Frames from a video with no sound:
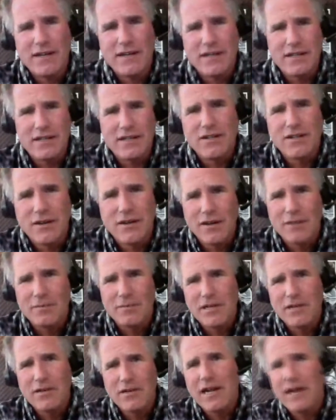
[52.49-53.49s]
a, startup
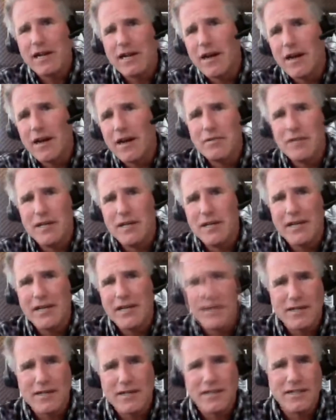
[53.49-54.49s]
internet company
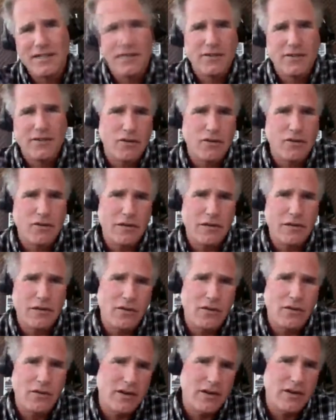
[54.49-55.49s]
as their corporate
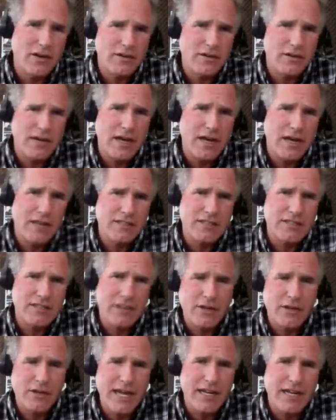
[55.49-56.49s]
lawyer, uh, general
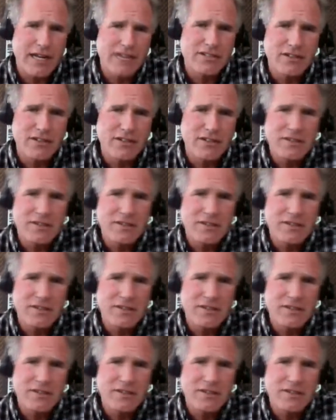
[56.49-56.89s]
counsel